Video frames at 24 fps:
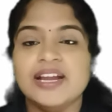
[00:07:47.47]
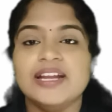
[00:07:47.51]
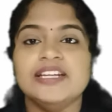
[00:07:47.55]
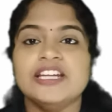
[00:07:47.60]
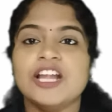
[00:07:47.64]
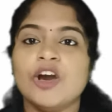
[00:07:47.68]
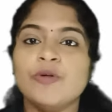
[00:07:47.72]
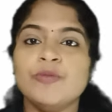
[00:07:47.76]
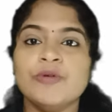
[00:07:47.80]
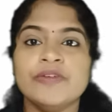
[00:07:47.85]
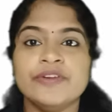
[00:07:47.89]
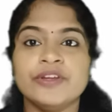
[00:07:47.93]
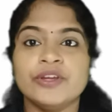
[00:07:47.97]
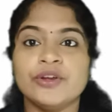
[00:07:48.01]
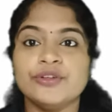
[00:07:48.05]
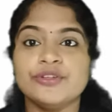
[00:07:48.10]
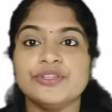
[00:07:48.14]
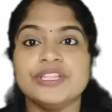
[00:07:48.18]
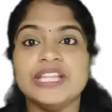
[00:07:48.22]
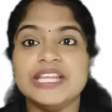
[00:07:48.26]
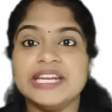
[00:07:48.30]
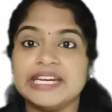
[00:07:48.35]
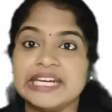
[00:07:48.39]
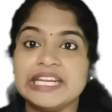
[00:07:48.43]
Now moving on
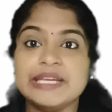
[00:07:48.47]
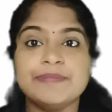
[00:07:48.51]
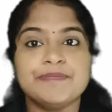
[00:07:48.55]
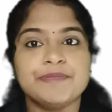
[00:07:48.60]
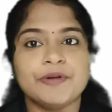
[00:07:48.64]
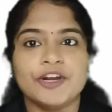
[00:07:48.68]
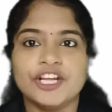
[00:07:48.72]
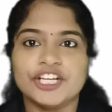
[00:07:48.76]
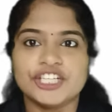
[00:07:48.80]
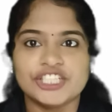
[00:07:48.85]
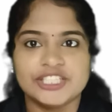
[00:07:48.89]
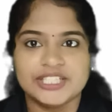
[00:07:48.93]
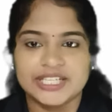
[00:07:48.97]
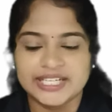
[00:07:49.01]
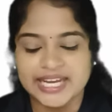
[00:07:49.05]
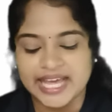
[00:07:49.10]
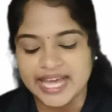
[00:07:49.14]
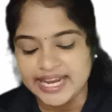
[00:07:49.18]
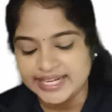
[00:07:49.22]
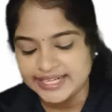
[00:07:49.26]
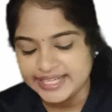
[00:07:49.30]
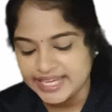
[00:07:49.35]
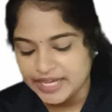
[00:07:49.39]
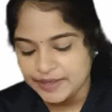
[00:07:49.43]
to the reproduction in
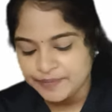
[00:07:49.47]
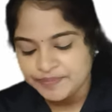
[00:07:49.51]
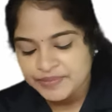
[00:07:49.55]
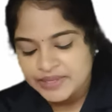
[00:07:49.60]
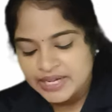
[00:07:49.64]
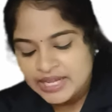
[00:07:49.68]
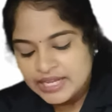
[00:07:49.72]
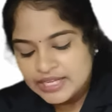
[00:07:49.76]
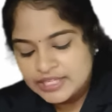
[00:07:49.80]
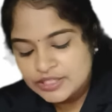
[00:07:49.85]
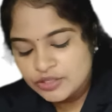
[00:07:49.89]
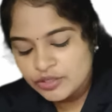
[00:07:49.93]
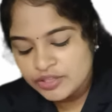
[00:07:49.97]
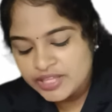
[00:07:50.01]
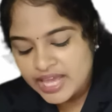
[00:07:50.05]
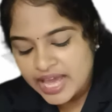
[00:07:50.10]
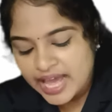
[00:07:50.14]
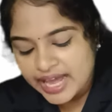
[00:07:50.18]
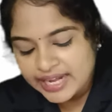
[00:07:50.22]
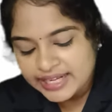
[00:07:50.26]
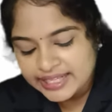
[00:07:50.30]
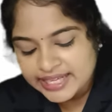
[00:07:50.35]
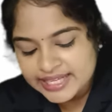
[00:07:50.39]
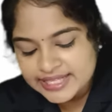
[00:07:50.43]
algae. So the
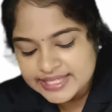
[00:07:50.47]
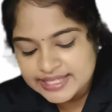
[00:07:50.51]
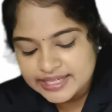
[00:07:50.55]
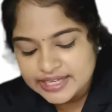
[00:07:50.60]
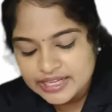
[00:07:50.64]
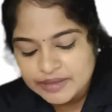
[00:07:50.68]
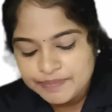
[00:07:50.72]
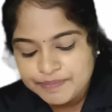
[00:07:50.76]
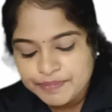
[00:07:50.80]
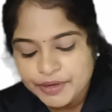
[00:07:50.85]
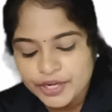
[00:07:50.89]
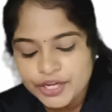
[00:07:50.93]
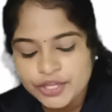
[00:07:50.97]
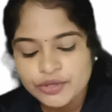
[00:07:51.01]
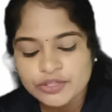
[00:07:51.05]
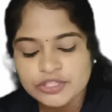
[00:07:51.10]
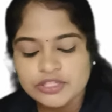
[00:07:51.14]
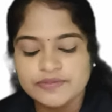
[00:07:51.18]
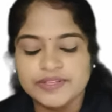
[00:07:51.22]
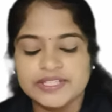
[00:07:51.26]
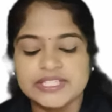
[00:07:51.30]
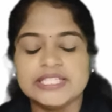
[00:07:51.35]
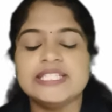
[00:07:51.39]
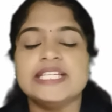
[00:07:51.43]
algae reproduce
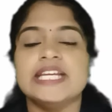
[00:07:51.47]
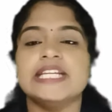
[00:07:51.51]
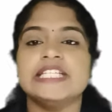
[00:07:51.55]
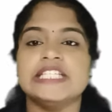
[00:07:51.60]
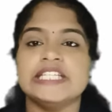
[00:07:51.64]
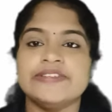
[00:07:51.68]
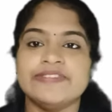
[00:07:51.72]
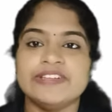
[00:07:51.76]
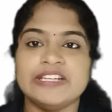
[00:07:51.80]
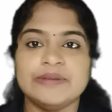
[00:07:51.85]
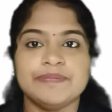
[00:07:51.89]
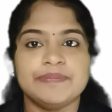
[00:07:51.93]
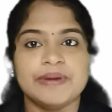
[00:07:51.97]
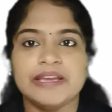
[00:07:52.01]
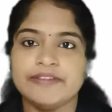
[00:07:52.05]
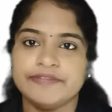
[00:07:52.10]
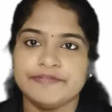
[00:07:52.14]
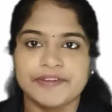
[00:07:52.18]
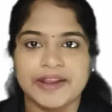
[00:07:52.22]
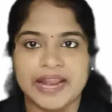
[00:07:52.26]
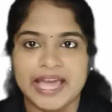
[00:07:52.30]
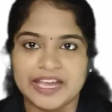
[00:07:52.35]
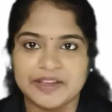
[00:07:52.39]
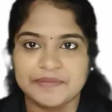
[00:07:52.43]
vegetatively by
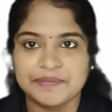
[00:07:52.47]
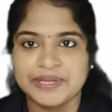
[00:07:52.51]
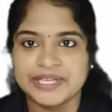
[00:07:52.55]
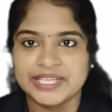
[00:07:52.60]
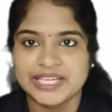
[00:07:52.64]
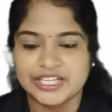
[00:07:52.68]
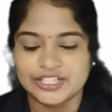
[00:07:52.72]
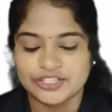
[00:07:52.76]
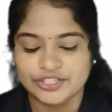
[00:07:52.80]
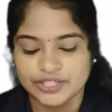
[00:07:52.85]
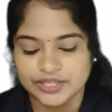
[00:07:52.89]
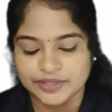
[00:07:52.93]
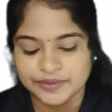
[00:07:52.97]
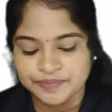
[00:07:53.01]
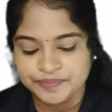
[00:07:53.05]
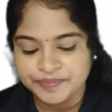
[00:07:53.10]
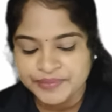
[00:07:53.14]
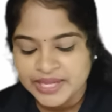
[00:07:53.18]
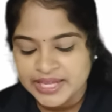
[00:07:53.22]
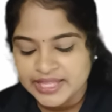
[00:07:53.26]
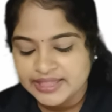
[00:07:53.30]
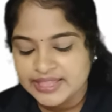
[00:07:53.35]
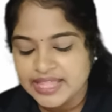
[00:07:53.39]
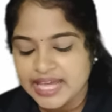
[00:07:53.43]
fragmentation.
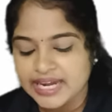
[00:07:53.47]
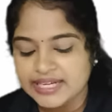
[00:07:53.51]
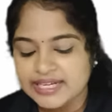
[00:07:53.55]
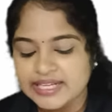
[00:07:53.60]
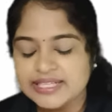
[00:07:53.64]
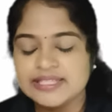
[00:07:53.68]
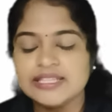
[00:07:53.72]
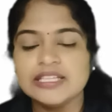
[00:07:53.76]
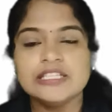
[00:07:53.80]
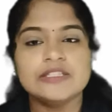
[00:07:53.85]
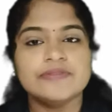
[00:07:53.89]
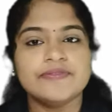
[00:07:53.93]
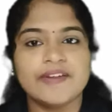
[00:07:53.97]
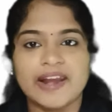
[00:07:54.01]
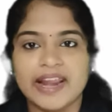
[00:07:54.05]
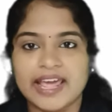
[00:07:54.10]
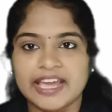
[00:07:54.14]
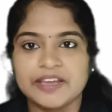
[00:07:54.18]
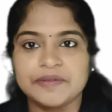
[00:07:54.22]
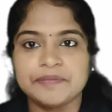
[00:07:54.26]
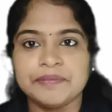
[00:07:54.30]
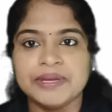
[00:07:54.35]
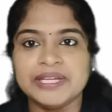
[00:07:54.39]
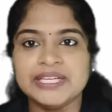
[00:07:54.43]
That is, this
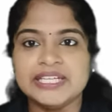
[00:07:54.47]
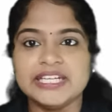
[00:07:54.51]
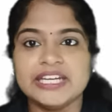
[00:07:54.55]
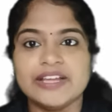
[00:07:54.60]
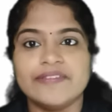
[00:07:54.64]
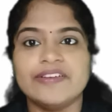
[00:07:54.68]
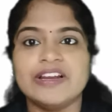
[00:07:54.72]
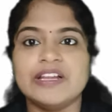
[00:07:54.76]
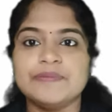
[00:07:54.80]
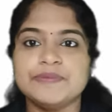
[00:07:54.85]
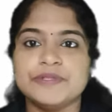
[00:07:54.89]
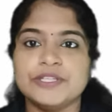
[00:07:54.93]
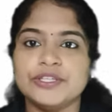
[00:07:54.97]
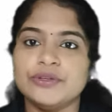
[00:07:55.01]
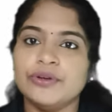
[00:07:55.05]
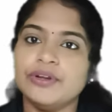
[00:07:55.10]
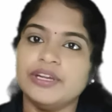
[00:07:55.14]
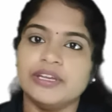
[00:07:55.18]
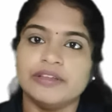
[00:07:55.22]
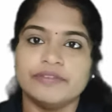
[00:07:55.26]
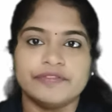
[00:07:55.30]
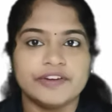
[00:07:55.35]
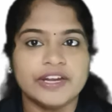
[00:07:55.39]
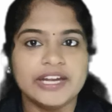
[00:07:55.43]
fragment develops into
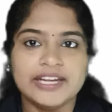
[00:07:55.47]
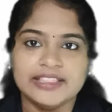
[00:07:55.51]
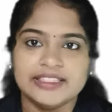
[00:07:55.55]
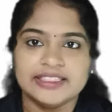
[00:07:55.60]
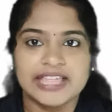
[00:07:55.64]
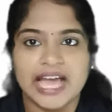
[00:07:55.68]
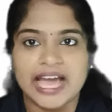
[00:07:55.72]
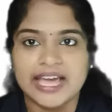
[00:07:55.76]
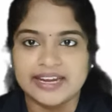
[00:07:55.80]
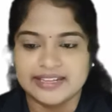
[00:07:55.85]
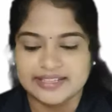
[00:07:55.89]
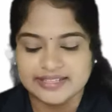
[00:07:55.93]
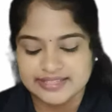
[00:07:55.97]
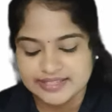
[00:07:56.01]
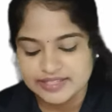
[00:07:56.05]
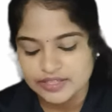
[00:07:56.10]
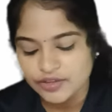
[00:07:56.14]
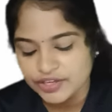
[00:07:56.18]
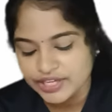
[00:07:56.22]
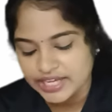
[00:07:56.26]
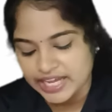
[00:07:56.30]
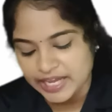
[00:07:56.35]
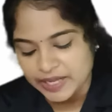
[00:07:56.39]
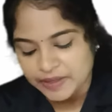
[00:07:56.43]
different thallus.
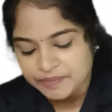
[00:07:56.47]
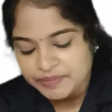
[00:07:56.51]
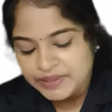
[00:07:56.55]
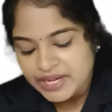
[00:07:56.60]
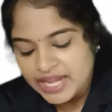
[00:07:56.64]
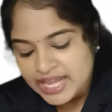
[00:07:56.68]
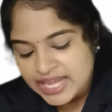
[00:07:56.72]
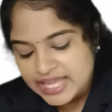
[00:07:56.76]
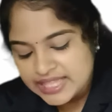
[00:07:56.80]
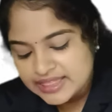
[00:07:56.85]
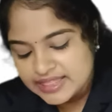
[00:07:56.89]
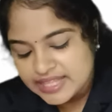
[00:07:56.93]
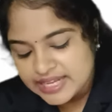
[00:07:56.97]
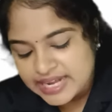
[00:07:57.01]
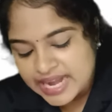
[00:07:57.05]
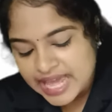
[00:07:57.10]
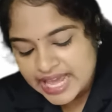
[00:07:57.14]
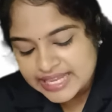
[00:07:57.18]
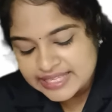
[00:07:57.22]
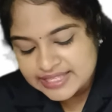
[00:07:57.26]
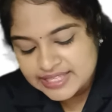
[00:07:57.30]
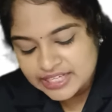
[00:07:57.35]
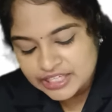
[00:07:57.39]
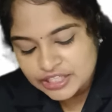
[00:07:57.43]
Okay. Then
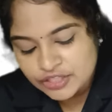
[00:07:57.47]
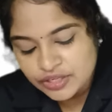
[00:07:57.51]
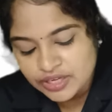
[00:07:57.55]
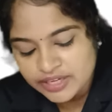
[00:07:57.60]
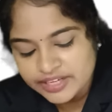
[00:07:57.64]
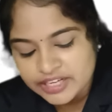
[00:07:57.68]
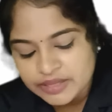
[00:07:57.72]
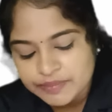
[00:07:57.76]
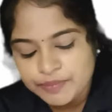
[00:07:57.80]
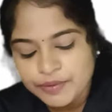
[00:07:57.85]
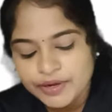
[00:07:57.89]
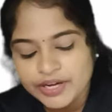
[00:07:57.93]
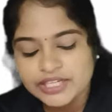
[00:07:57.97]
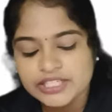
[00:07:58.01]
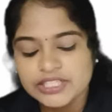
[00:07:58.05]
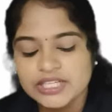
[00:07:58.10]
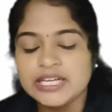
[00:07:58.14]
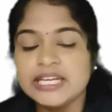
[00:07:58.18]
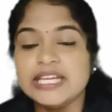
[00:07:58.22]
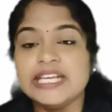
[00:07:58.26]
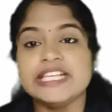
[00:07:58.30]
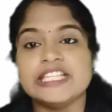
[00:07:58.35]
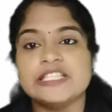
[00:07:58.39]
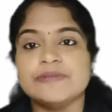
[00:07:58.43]
asexual
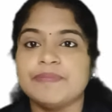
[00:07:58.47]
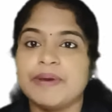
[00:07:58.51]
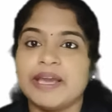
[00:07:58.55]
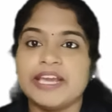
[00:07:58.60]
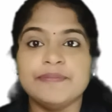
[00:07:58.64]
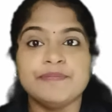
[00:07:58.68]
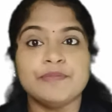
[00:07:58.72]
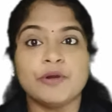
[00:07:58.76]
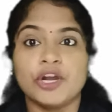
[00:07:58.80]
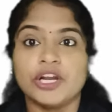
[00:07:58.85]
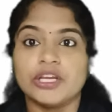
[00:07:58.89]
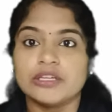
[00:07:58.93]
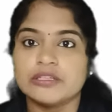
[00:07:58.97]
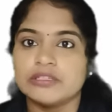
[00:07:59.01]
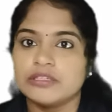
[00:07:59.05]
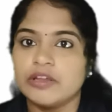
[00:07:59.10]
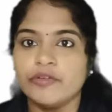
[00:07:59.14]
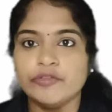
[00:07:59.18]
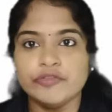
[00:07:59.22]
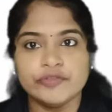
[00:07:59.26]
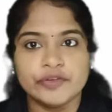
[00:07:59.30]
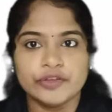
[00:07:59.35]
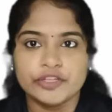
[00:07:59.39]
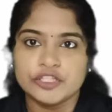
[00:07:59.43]
reproduction is by production
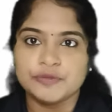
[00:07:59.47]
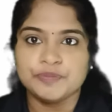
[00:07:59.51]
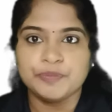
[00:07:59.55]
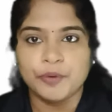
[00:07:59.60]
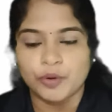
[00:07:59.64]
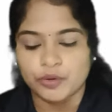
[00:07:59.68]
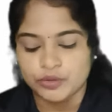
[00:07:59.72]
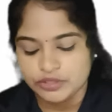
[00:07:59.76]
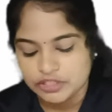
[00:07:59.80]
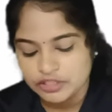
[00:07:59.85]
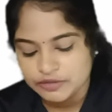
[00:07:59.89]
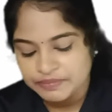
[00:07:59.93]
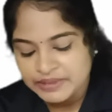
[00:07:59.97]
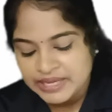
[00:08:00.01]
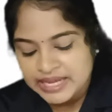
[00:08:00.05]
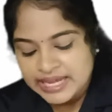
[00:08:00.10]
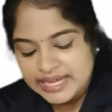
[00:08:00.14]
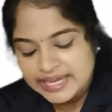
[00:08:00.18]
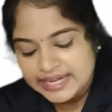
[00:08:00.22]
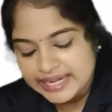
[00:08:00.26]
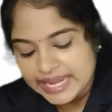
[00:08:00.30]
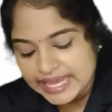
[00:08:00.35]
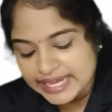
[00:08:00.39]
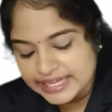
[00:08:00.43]
of spores.
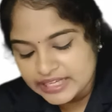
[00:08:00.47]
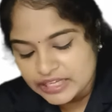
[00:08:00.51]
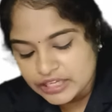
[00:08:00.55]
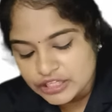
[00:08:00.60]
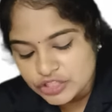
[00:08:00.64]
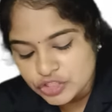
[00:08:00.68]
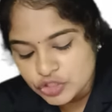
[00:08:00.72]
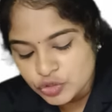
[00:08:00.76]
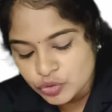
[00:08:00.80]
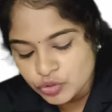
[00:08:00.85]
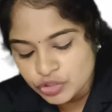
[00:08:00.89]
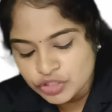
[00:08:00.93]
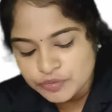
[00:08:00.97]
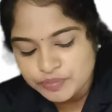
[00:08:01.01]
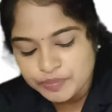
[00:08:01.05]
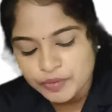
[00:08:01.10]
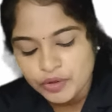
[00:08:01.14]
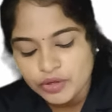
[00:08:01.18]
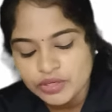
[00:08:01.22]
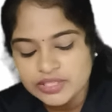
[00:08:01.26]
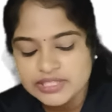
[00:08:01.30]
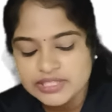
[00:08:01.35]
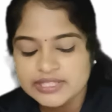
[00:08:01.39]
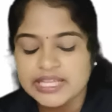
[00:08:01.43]
Like
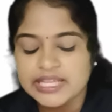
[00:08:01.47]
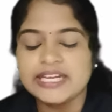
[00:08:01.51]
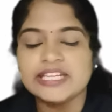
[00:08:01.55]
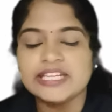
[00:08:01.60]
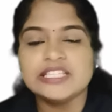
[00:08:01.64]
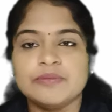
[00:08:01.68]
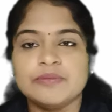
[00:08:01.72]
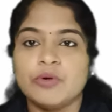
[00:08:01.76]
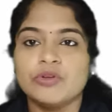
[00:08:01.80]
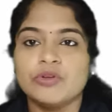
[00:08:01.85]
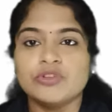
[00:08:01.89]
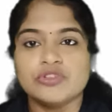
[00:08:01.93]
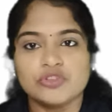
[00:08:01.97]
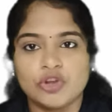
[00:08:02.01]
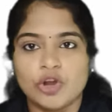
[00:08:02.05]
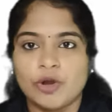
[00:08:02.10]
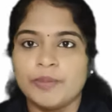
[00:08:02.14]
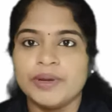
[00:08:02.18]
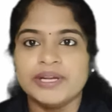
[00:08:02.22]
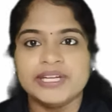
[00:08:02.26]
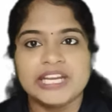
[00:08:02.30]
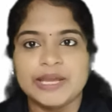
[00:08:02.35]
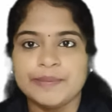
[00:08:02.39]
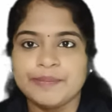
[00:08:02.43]
zoospores, that most
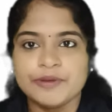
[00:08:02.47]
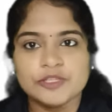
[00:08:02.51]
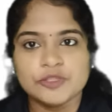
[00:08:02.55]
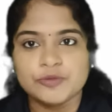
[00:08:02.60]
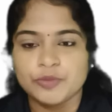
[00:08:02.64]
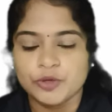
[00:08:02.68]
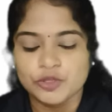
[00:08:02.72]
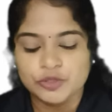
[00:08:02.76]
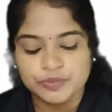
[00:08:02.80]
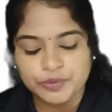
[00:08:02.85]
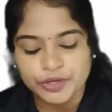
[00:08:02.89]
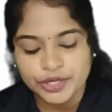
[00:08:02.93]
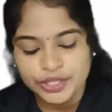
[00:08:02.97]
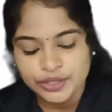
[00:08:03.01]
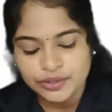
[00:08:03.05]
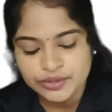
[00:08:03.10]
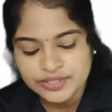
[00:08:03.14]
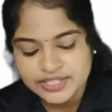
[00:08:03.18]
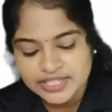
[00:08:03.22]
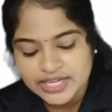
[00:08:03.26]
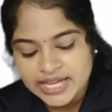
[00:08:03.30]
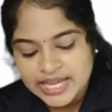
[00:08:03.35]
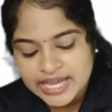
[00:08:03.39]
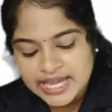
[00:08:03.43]
common type of spores
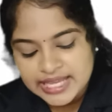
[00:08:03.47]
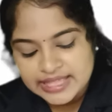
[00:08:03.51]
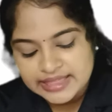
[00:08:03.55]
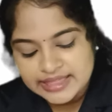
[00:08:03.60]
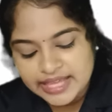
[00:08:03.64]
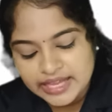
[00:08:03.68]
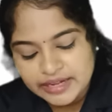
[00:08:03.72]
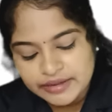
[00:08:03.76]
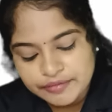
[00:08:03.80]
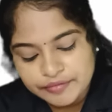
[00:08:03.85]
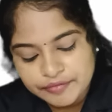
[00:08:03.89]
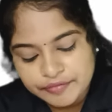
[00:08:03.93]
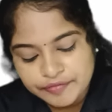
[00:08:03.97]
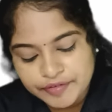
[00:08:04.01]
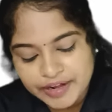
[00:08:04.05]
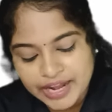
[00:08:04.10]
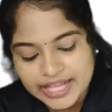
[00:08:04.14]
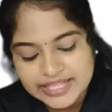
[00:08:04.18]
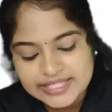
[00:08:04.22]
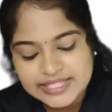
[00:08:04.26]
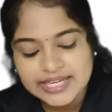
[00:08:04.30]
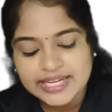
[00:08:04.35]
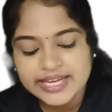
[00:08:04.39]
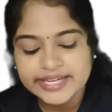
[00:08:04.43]
produced. Then
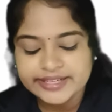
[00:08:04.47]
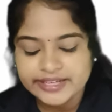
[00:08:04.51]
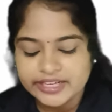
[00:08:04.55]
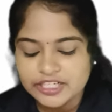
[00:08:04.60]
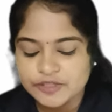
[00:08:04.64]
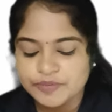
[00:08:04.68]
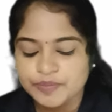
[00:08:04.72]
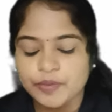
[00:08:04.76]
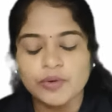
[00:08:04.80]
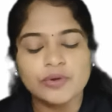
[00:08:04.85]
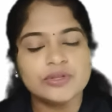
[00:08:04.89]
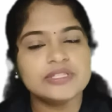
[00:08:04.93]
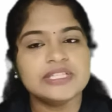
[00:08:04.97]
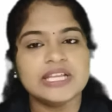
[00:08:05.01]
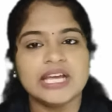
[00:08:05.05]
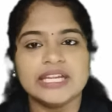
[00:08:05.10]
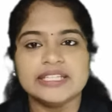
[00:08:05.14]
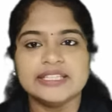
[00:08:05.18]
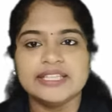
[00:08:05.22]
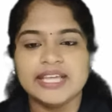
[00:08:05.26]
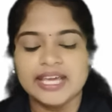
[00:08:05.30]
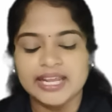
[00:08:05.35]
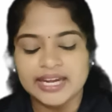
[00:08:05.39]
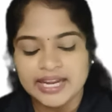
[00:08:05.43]
flagellated spores are
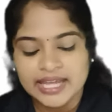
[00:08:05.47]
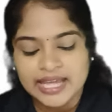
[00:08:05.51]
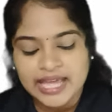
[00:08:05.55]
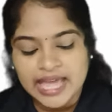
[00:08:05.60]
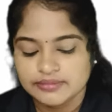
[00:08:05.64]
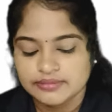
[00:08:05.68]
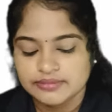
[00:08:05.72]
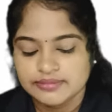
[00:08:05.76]
there.